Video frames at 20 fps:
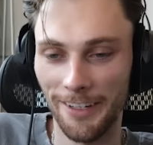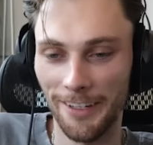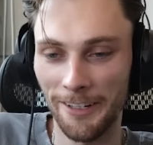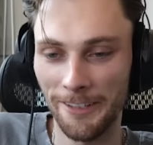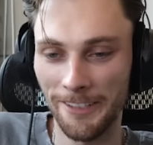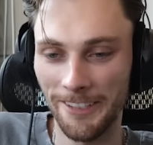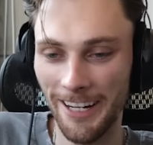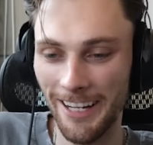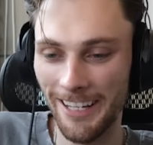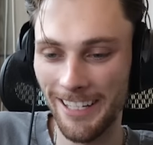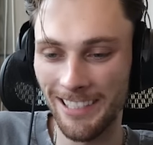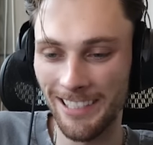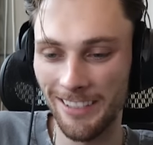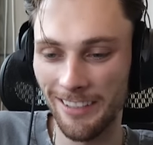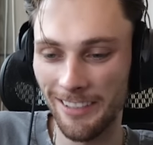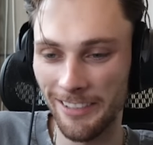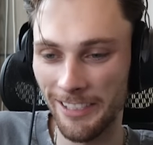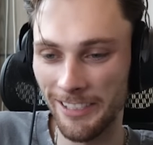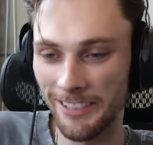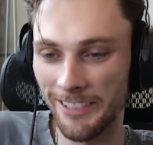All right, it's
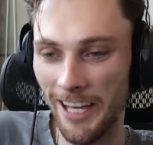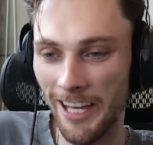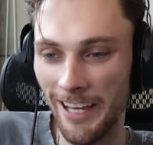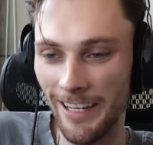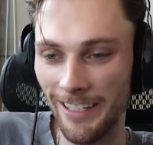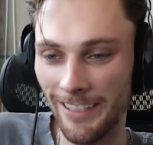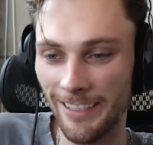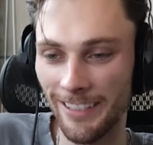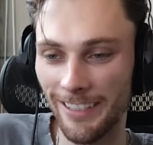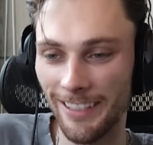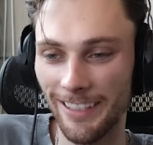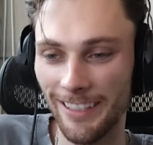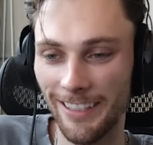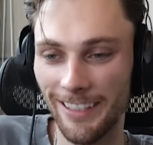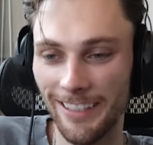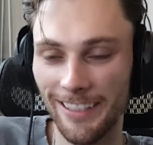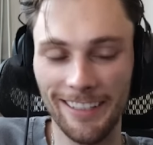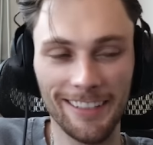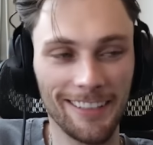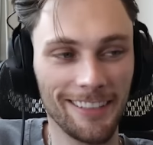another good day
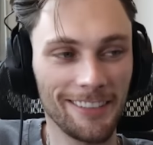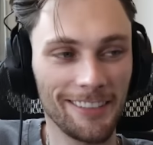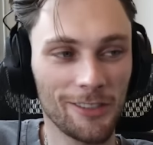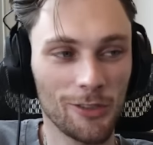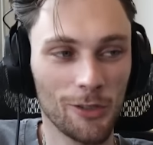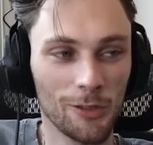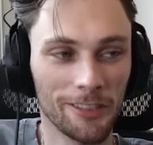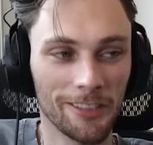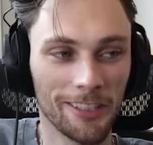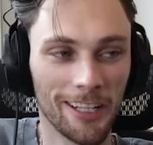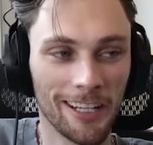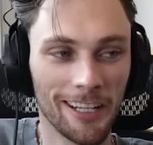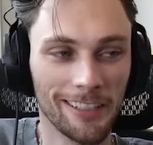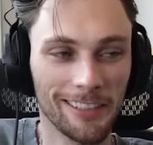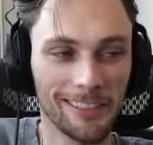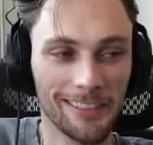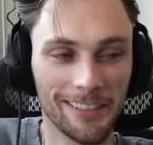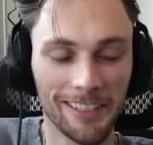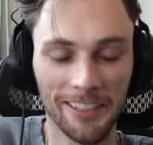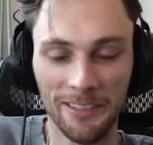to use our
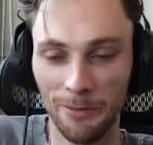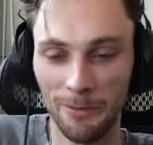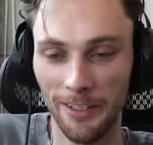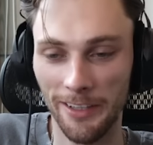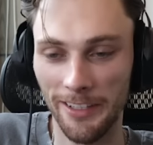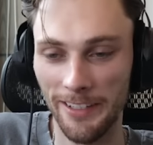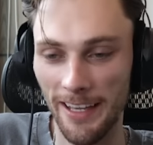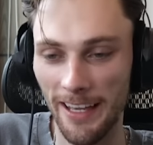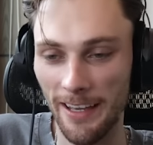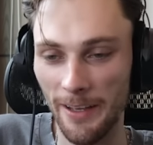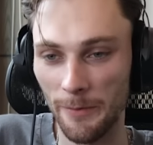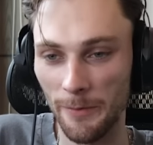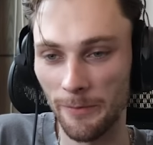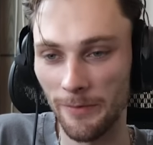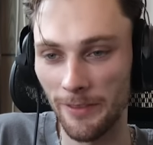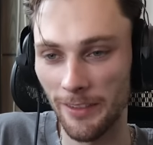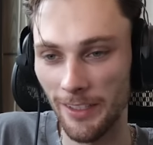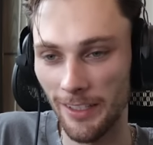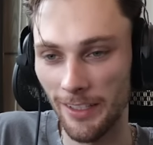noggins and then play the game